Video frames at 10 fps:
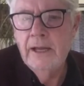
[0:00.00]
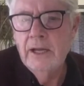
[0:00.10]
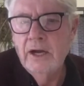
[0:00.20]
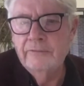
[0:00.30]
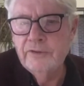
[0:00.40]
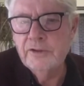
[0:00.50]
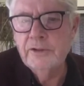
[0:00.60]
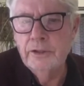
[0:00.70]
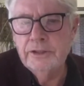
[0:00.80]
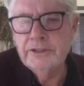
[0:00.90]
I've just
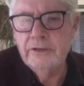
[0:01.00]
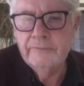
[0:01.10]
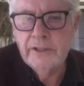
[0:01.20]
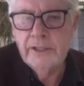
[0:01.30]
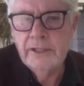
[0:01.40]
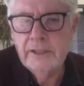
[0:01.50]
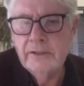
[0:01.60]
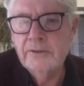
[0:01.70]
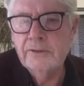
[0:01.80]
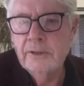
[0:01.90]
learned over the
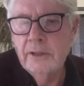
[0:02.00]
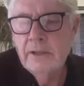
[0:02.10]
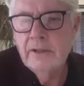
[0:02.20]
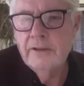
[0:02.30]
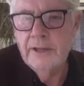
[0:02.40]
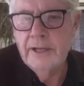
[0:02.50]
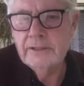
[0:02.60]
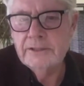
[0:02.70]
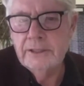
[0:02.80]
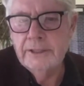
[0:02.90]
years
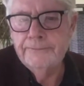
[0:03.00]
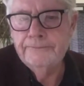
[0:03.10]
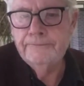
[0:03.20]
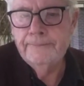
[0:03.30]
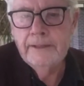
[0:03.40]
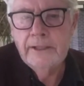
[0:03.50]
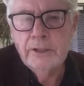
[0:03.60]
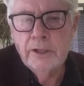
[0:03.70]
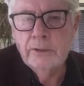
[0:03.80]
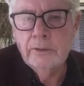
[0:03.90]
that, you
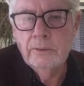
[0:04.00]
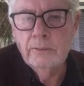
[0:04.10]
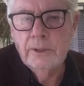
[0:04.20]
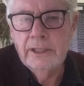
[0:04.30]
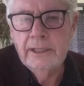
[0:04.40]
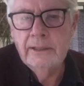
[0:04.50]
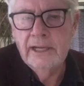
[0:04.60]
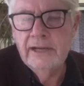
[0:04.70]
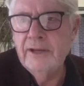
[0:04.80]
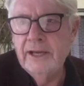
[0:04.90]
know, in
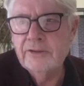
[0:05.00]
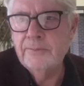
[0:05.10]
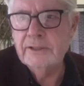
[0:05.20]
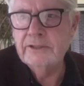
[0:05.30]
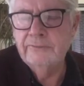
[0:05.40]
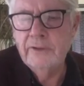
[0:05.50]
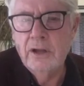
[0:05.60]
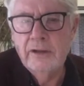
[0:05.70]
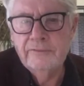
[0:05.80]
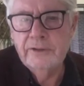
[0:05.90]
every aspect of
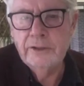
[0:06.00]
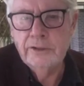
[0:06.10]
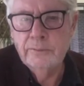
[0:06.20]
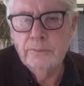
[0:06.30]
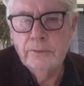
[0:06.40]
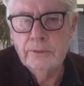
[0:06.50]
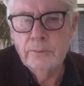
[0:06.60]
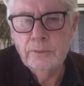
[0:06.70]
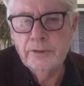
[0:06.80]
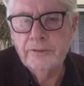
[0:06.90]
life, you know, you
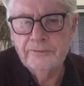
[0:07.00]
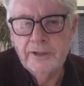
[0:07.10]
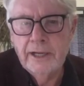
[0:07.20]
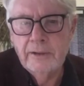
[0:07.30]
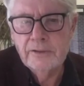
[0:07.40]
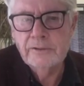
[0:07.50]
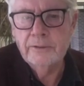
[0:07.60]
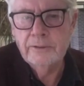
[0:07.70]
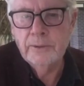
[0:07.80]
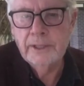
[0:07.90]
water the flowers,
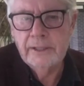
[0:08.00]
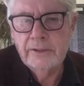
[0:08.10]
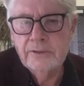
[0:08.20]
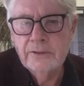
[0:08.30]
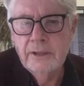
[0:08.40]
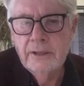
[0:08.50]
not the weeds.